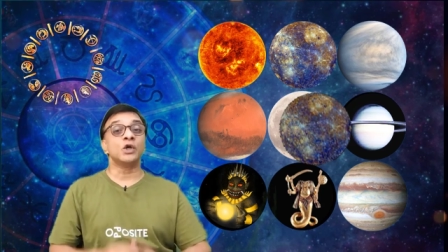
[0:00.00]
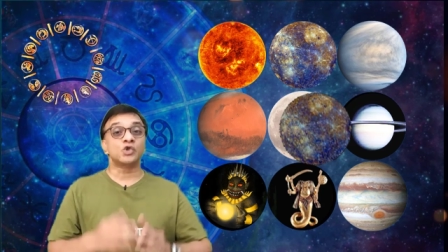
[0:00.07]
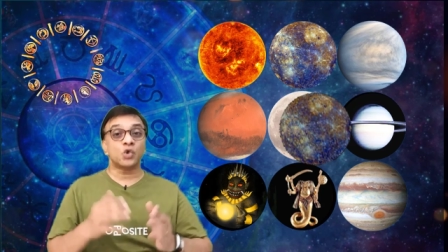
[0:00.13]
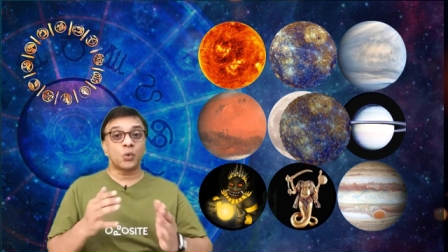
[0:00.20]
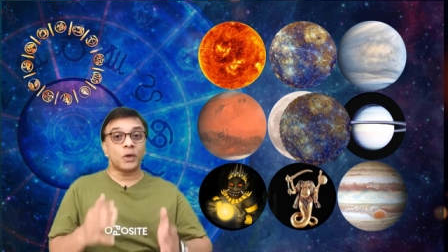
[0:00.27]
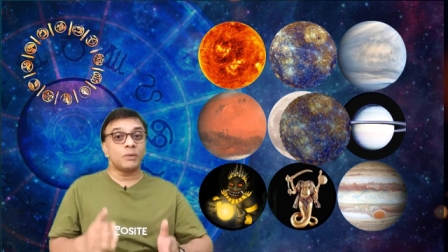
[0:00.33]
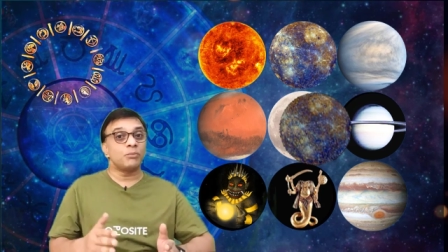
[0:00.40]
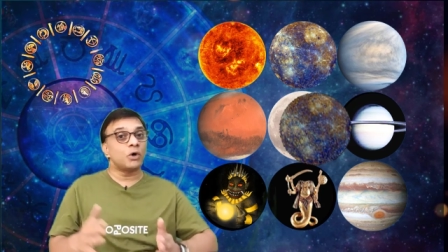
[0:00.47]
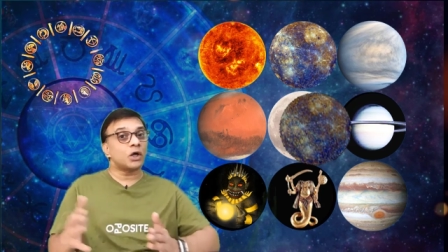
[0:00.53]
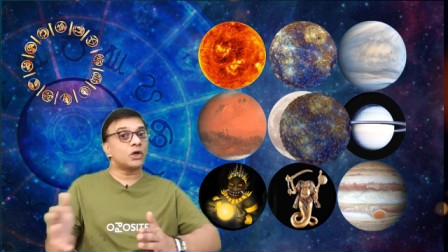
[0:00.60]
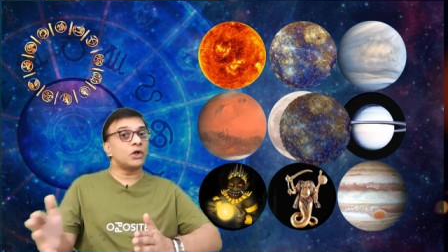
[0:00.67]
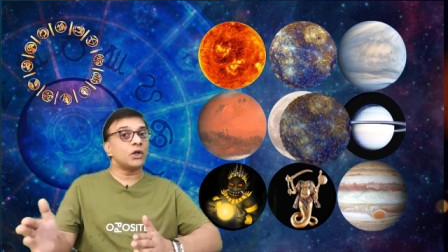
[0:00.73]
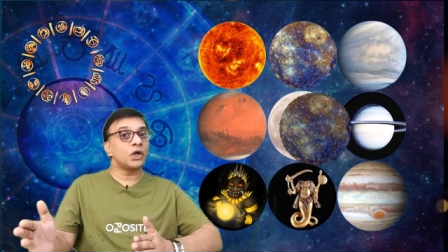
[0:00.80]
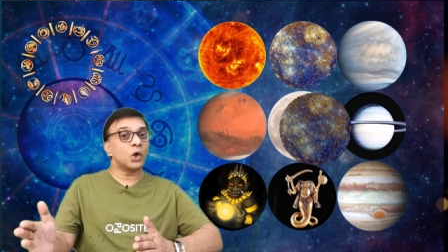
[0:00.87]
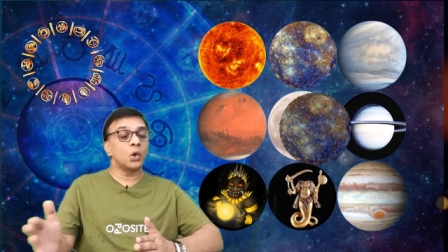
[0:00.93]
So when
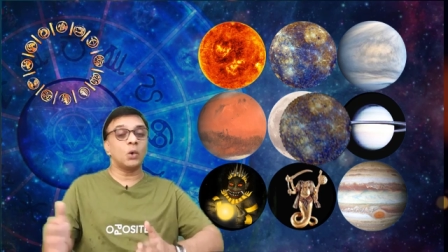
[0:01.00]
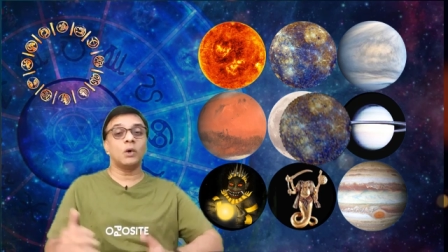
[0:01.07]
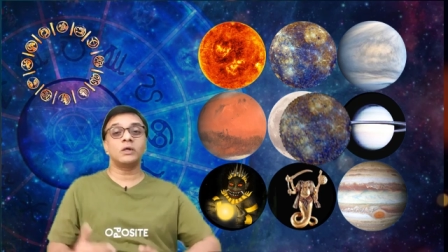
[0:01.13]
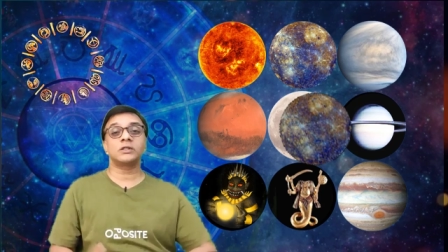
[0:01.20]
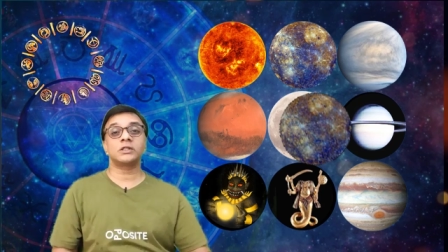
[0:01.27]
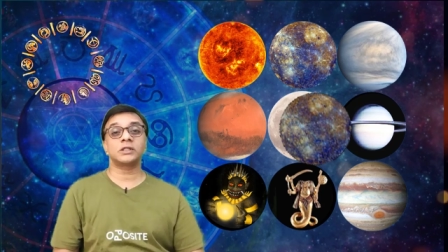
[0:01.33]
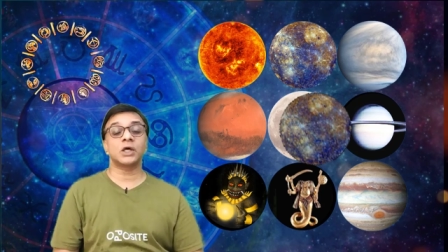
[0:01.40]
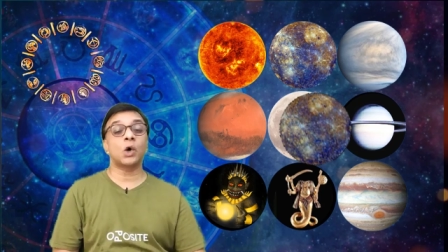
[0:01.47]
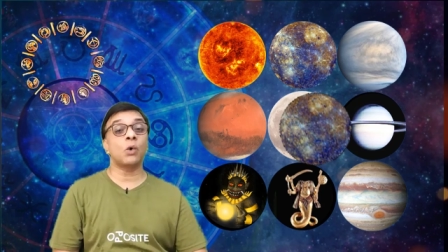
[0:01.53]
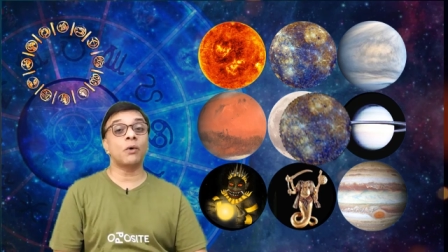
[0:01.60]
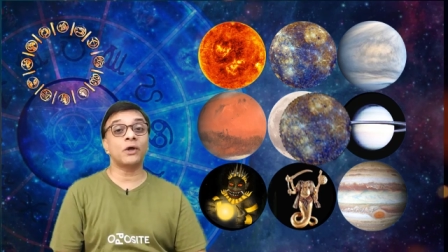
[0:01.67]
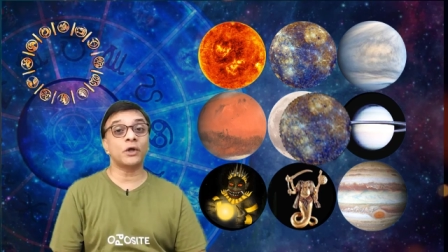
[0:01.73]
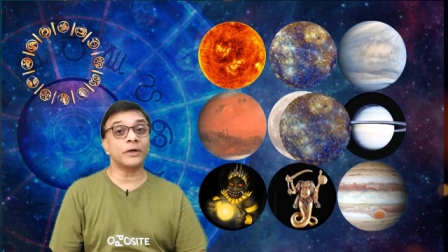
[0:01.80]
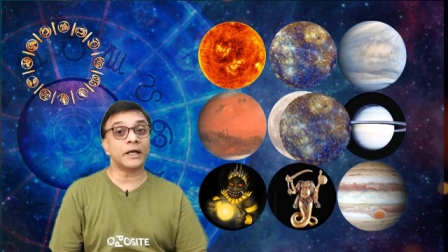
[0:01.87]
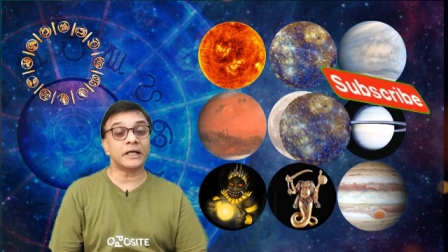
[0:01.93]
Mercury goes
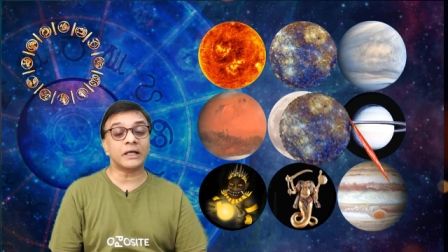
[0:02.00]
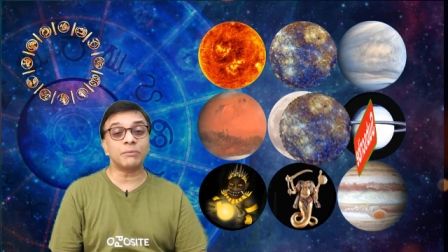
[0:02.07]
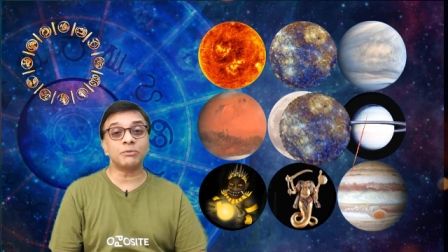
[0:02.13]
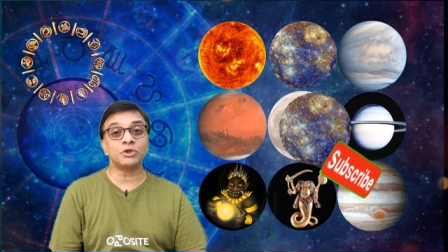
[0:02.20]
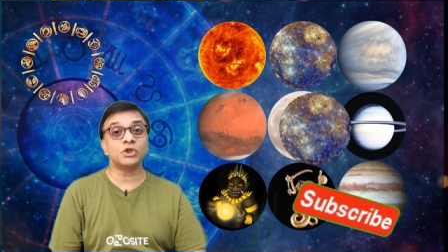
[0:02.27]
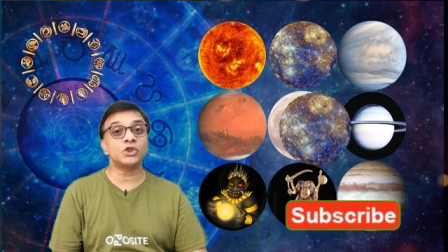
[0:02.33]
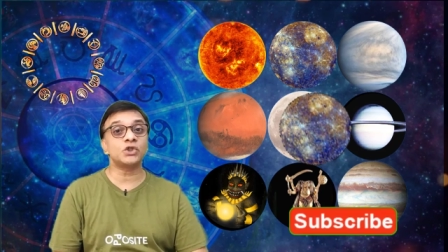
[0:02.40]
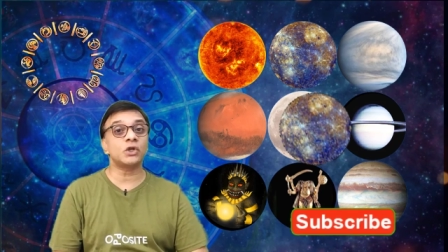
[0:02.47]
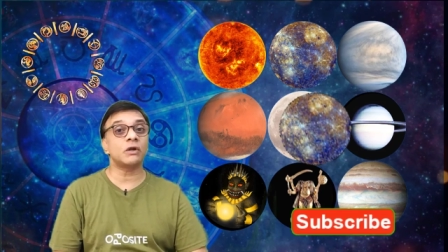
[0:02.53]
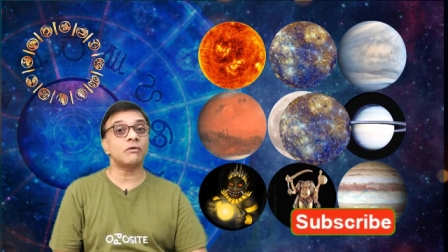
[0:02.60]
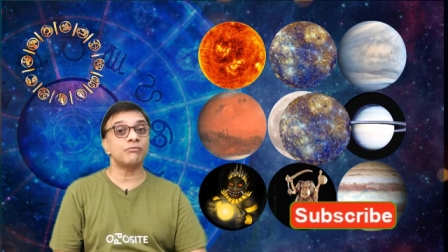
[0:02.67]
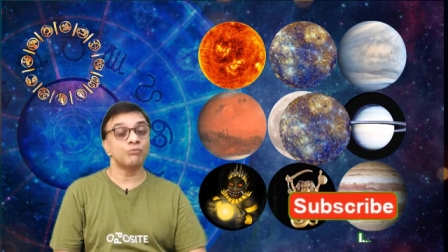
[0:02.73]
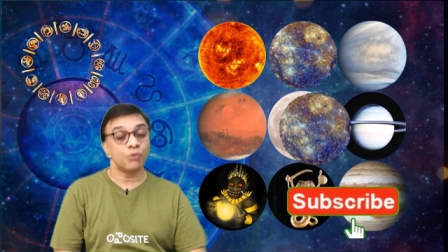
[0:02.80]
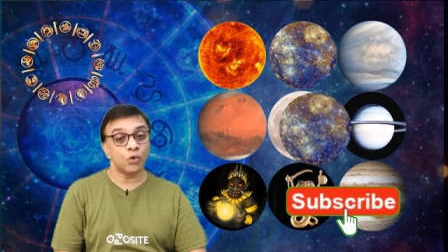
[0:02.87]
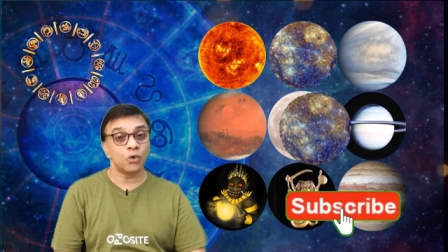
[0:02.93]
over your natal position
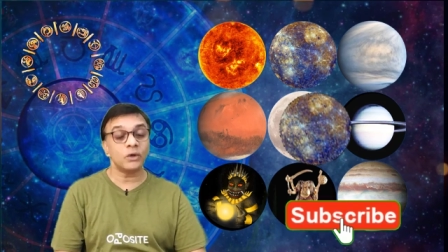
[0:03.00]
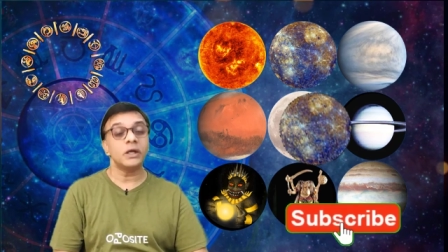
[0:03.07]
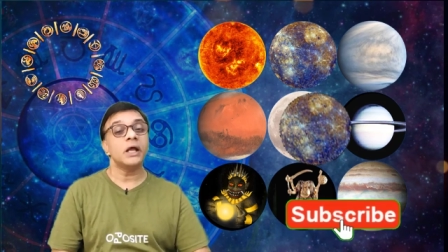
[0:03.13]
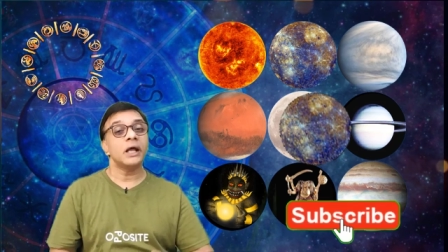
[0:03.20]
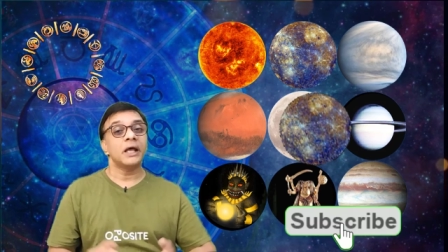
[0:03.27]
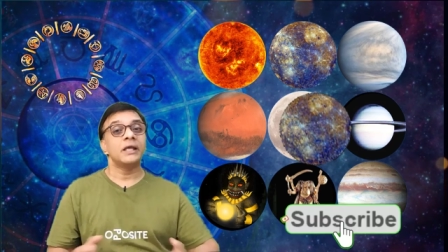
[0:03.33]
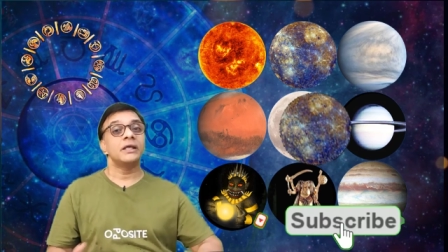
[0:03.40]
of Moon,